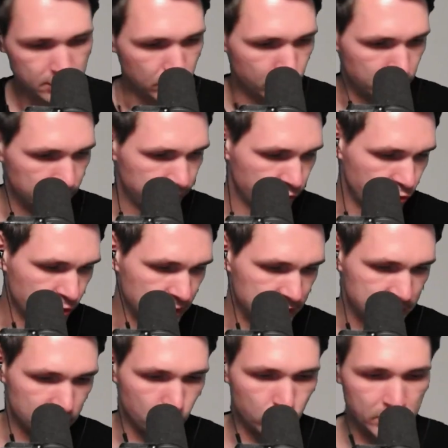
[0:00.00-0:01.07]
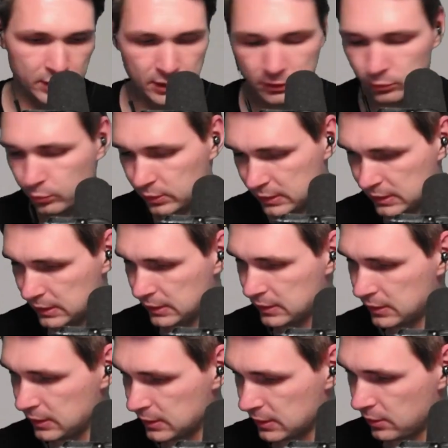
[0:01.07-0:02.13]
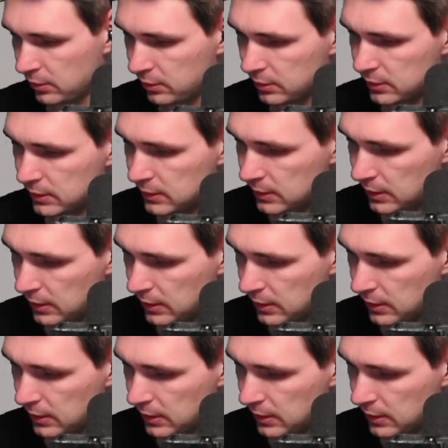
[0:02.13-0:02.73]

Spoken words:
with just 160 slots,